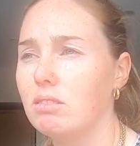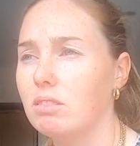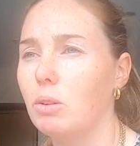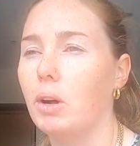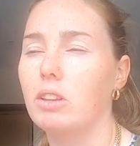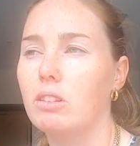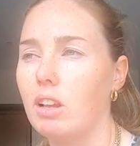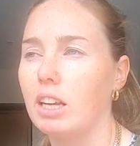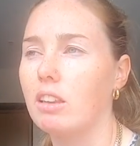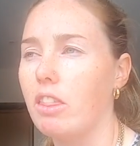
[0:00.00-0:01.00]
well, I'd
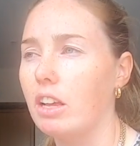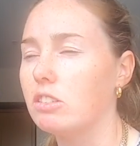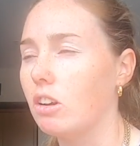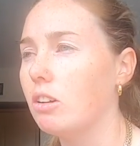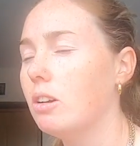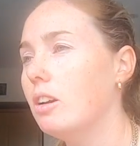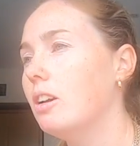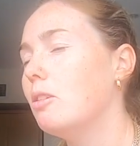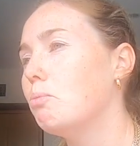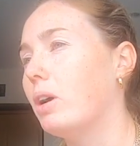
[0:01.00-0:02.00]
like to think so.
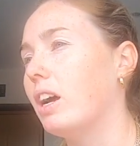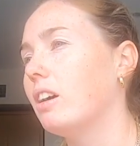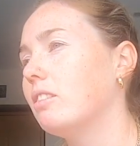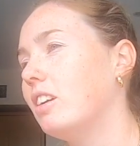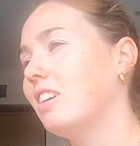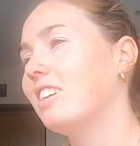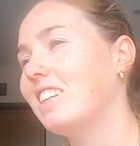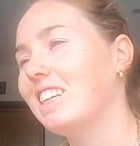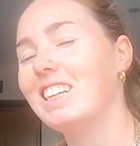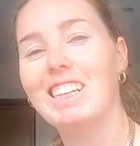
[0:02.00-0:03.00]
But
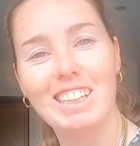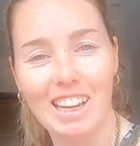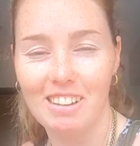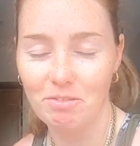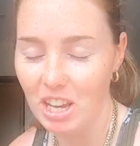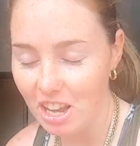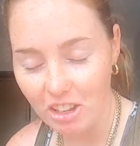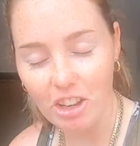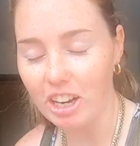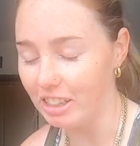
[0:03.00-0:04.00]
yeah,
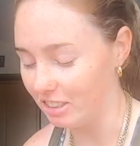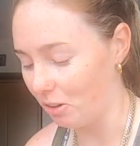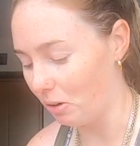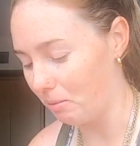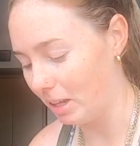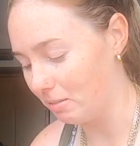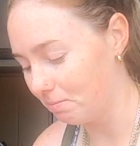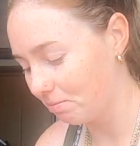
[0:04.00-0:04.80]
you guys know what I mean.